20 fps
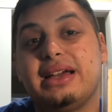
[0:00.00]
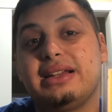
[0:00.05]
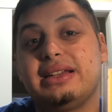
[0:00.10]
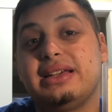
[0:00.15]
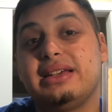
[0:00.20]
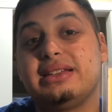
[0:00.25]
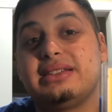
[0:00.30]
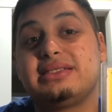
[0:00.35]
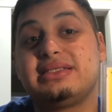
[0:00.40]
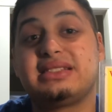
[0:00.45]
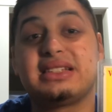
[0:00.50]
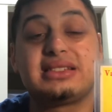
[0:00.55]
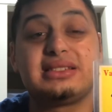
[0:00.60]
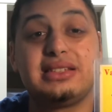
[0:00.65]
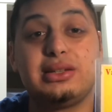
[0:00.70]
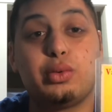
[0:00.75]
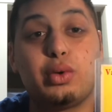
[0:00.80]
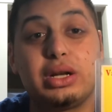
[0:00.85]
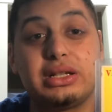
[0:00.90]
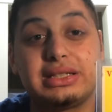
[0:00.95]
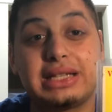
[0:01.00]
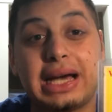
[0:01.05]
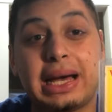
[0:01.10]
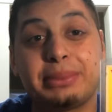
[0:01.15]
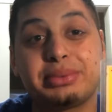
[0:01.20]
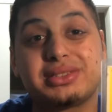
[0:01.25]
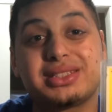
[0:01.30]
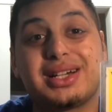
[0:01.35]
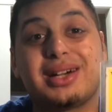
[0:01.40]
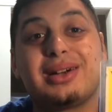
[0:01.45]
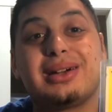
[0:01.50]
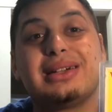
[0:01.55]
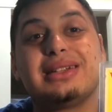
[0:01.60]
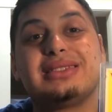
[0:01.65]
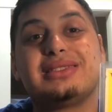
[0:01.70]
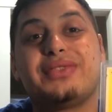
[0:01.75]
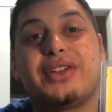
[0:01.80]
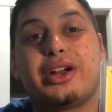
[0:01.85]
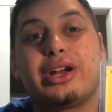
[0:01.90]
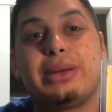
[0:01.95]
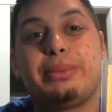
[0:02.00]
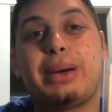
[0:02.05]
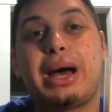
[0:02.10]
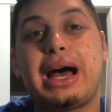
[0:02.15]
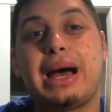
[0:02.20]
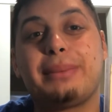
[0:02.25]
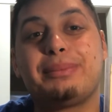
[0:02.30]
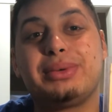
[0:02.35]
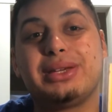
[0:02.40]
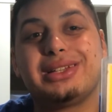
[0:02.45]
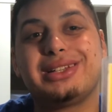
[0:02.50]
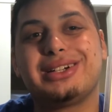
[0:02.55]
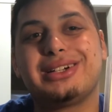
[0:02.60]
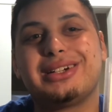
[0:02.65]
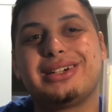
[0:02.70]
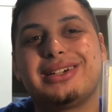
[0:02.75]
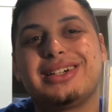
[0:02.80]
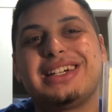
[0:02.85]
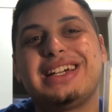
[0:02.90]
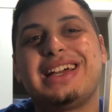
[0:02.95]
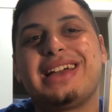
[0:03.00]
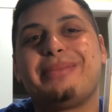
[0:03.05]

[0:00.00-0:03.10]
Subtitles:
his 61 Topps card is very popular.